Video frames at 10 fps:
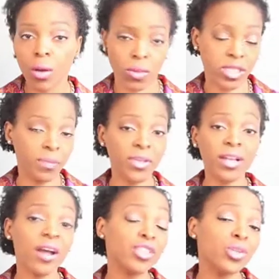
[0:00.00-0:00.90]
Was it
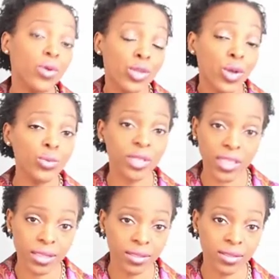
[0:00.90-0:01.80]
because you were
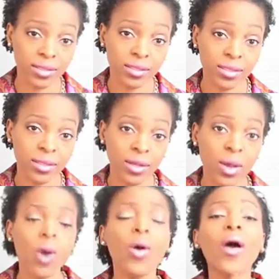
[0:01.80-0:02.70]
lonely?
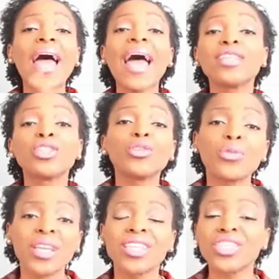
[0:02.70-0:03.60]
Or had you
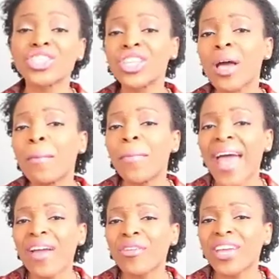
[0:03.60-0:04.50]
reached
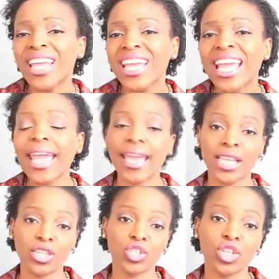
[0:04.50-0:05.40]
marrying
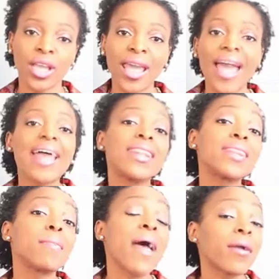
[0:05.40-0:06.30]
age
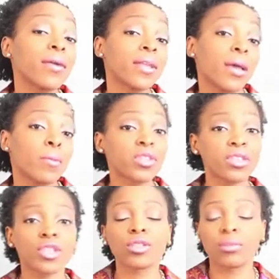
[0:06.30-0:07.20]
and marrying them was
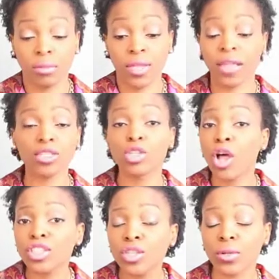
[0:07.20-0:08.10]
the next
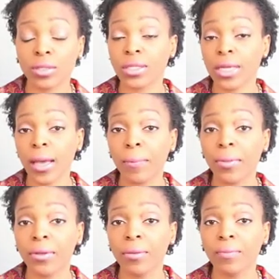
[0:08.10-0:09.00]
logical step?
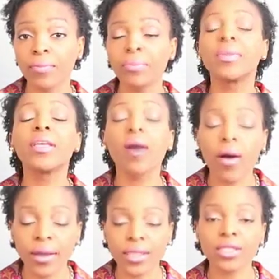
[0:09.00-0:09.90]
Be
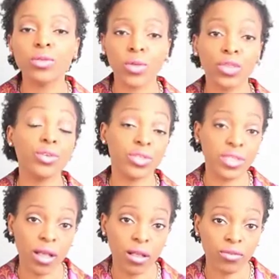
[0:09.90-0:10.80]
honest with
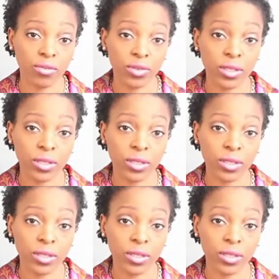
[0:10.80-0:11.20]
yourself.